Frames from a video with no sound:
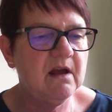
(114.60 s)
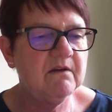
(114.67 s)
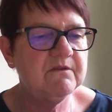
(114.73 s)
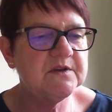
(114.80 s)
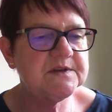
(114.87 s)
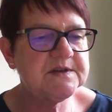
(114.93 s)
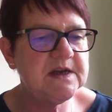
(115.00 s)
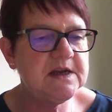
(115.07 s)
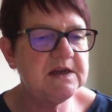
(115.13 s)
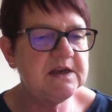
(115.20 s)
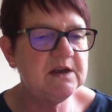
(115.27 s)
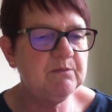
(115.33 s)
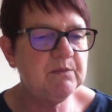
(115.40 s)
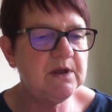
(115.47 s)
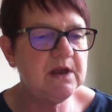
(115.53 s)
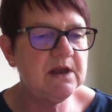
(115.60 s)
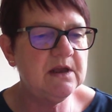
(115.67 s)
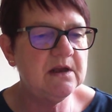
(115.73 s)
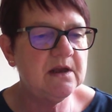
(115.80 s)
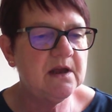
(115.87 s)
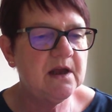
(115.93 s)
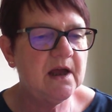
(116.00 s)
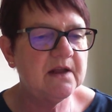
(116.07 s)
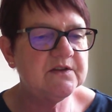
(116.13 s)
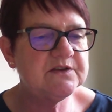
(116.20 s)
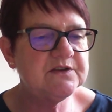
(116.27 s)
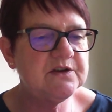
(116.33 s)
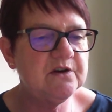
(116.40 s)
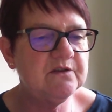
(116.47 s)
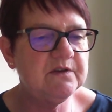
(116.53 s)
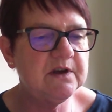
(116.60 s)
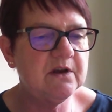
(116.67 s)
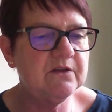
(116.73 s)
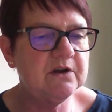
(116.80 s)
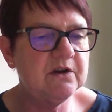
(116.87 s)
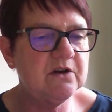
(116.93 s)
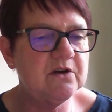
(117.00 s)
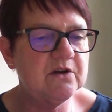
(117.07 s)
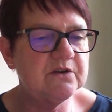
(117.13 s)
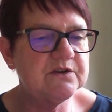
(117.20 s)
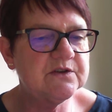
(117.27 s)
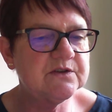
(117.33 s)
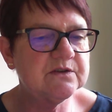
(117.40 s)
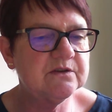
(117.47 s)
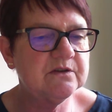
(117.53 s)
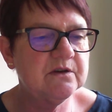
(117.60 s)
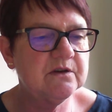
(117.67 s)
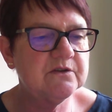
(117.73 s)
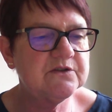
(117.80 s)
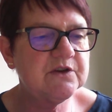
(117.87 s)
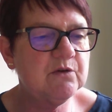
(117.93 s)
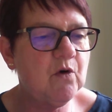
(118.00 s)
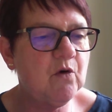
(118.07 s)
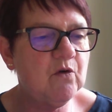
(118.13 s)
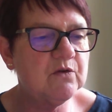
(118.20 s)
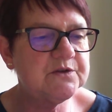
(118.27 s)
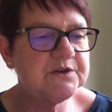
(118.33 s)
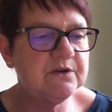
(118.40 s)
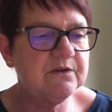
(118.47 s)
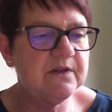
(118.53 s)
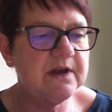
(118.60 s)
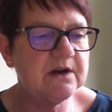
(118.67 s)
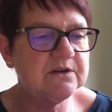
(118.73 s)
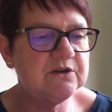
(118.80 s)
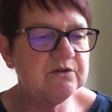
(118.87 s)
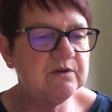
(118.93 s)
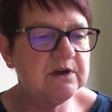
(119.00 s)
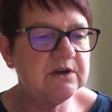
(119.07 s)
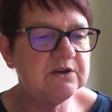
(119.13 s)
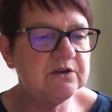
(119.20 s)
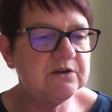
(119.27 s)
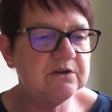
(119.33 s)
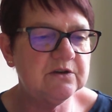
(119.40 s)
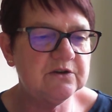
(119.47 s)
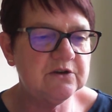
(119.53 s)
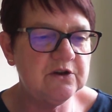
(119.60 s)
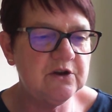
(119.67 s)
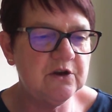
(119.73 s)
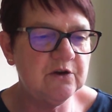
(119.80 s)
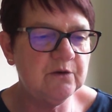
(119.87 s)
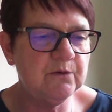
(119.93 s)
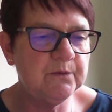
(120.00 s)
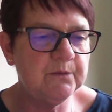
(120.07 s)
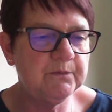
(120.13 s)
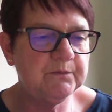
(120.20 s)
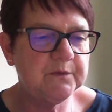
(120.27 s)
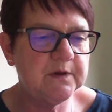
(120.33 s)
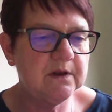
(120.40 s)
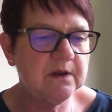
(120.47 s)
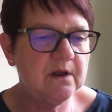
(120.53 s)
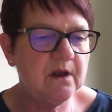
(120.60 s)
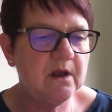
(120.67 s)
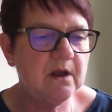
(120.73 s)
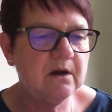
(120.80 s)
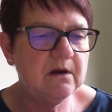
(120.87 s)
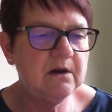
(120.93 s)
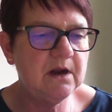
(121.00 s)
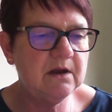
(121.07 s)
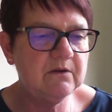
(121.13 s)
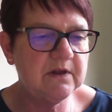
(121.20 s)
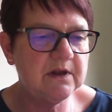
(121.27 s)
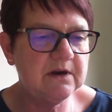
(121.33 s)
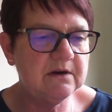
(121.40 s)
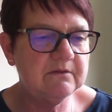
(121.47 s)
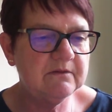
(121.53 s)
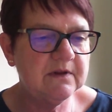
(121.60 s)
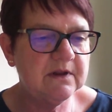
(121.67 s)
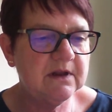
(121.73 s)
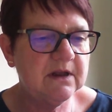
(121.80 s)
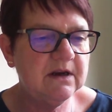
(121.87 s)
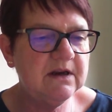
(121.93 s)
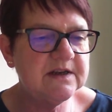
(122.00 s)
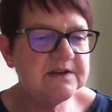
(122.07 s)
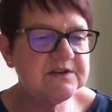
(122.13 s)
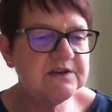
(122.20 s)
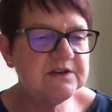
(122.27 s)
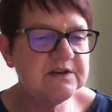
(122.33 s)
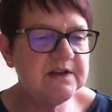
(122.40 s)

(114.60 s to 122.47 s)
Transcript: forsaking me and serving other gods, so also they are doing to, to you. Now then, listen to